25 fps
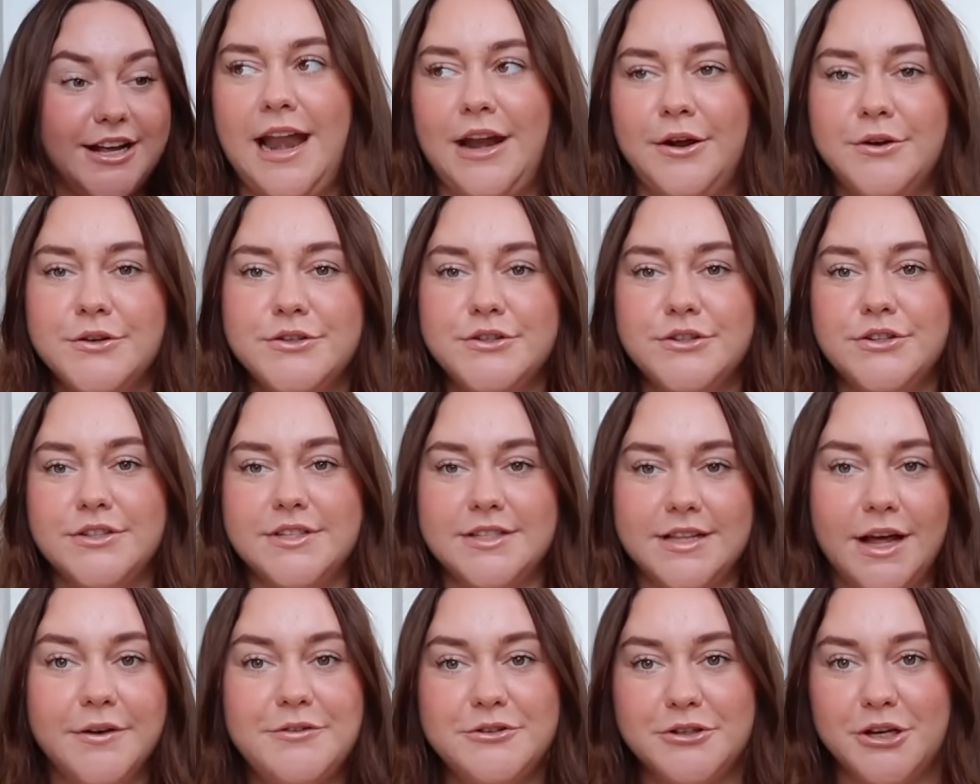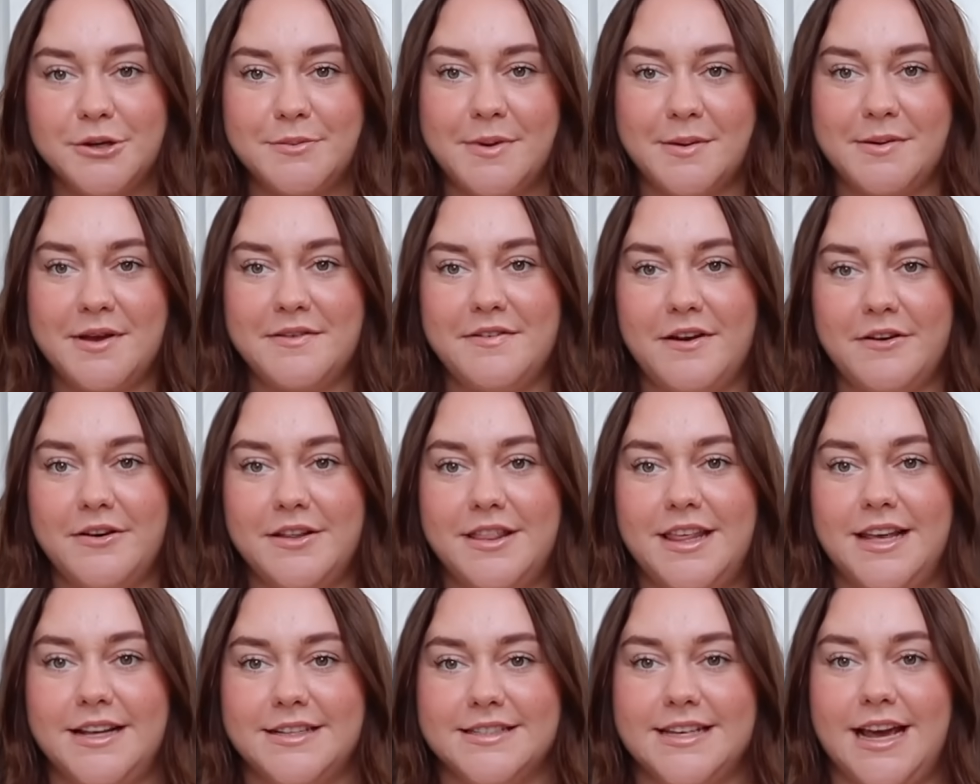And I also just love talking about my
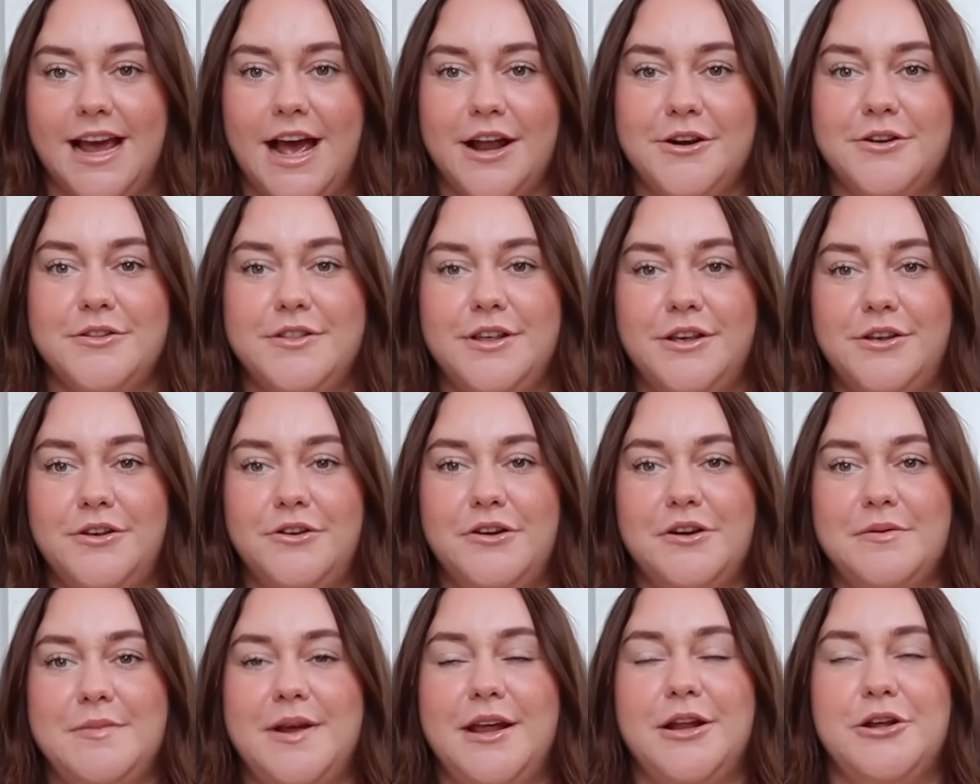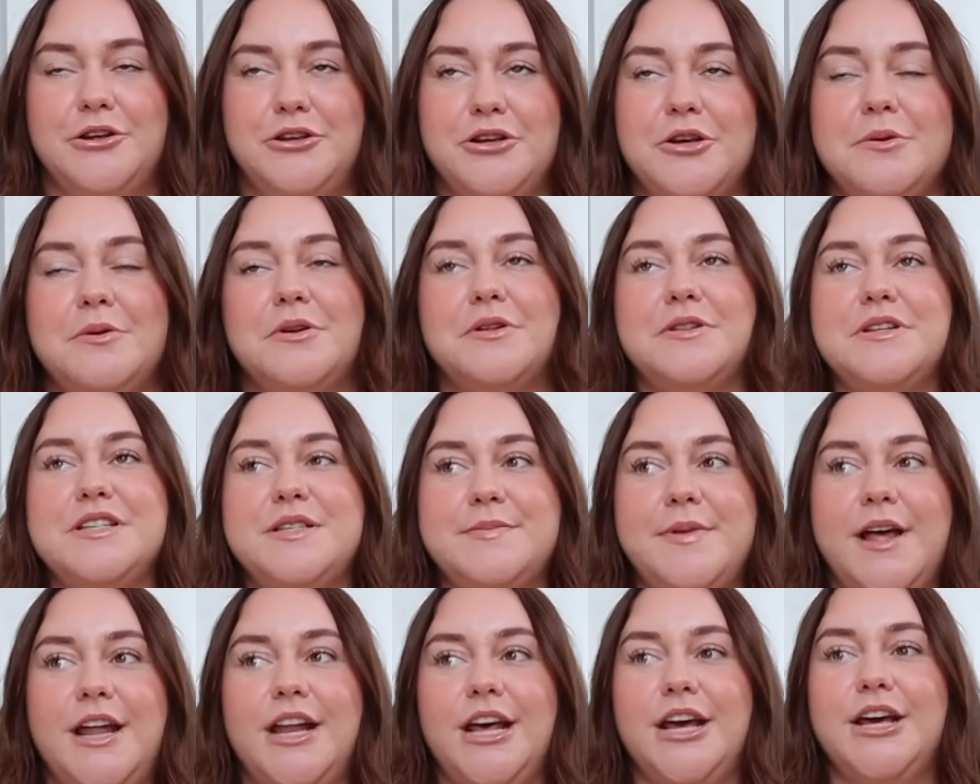favorite things. Like, I don't think you could meet a human on
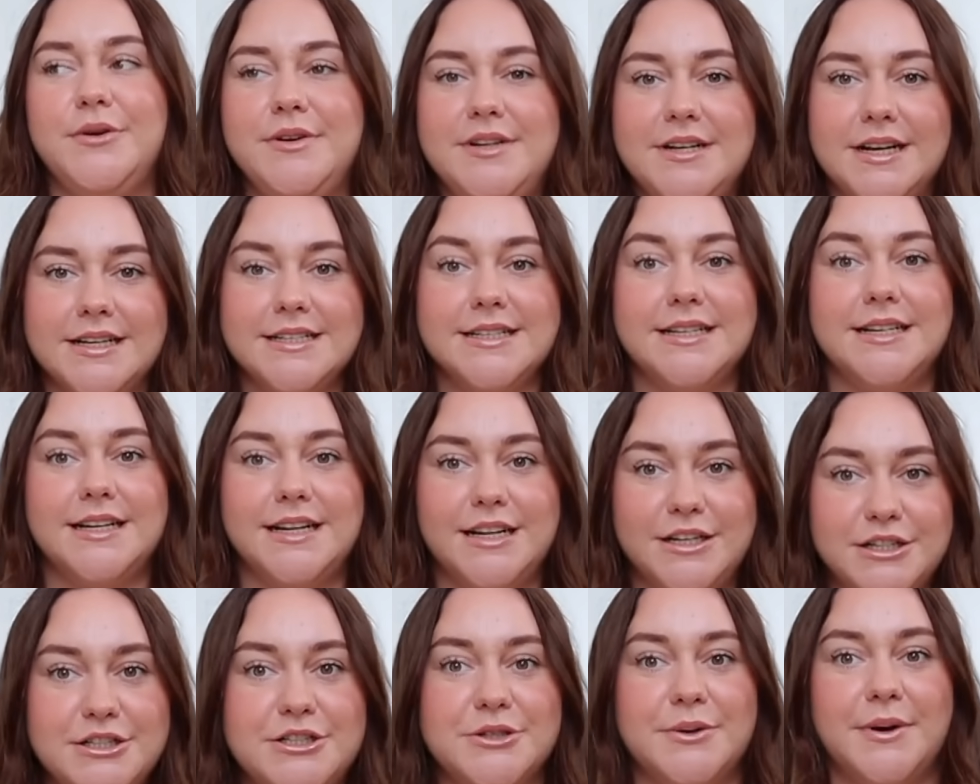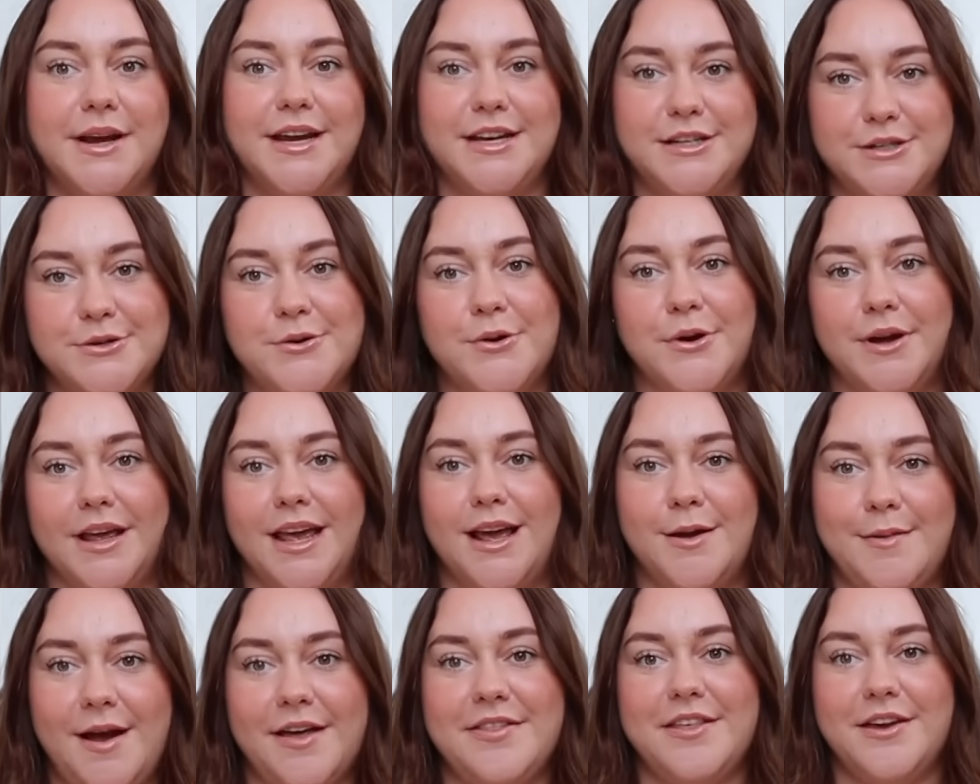this planet who doesn't enjoy
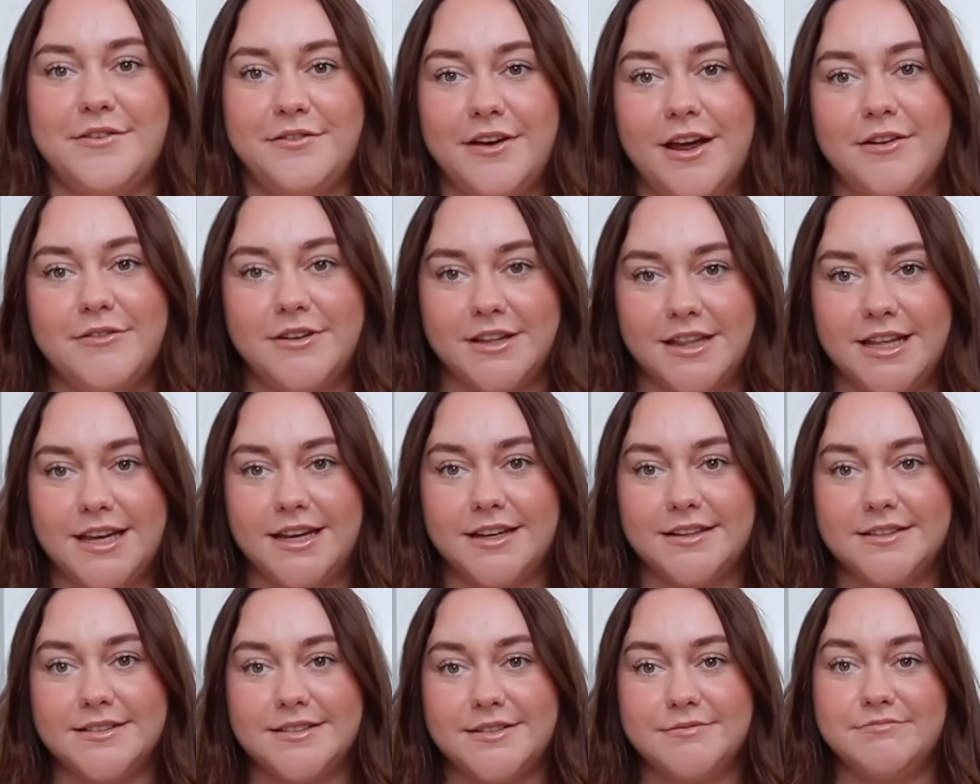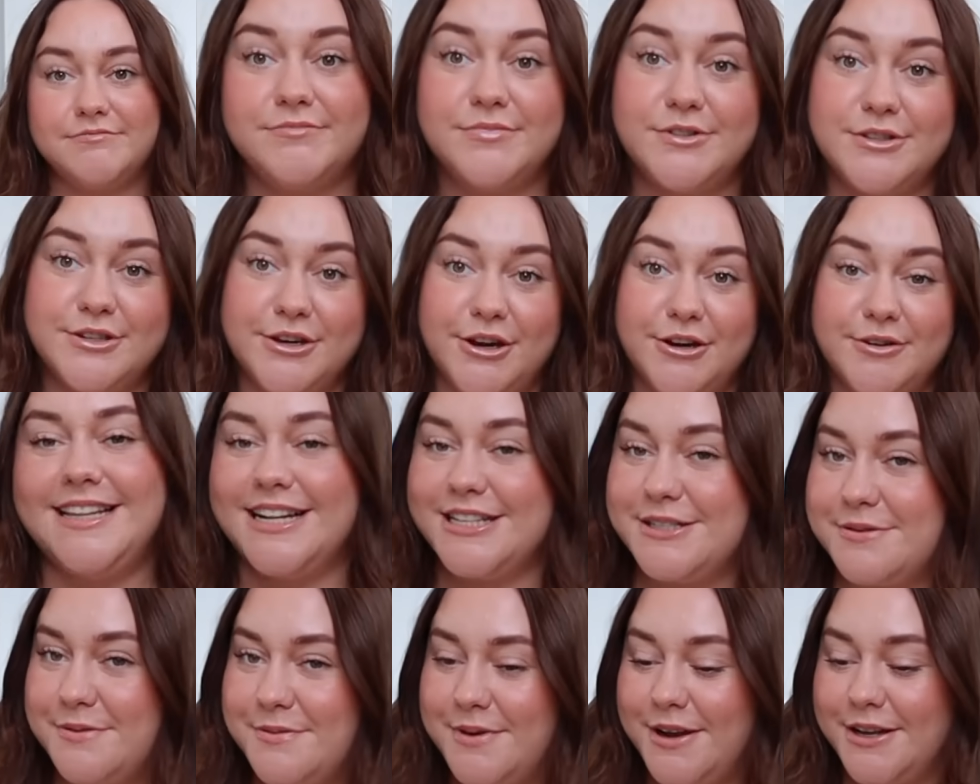talking about their favorite things. So
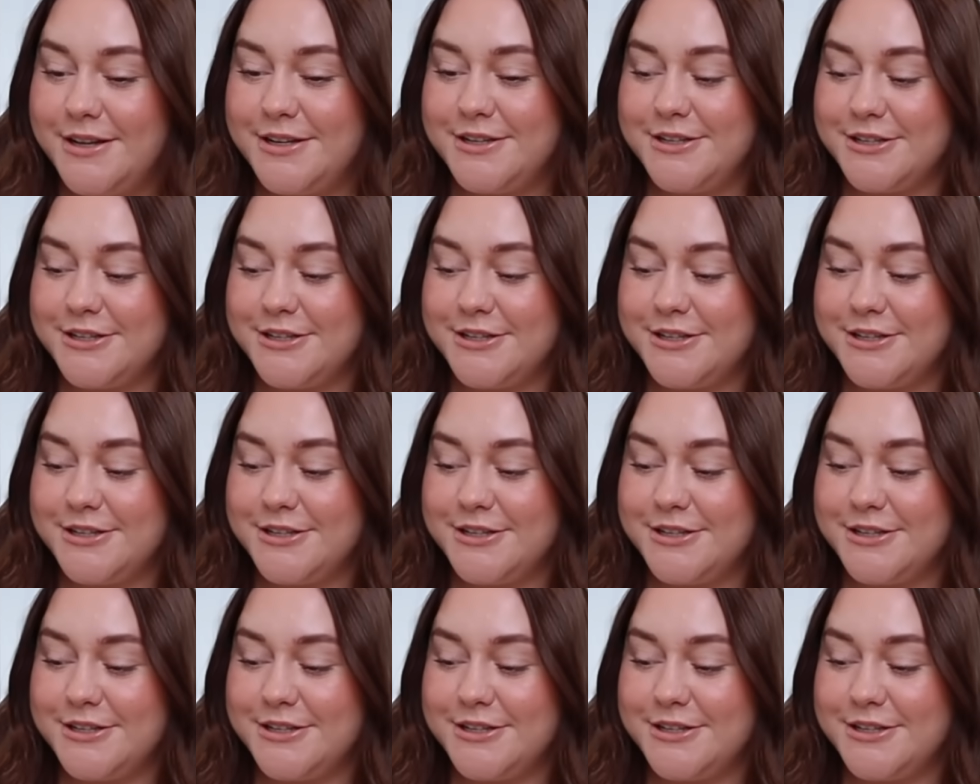that's what we're gonna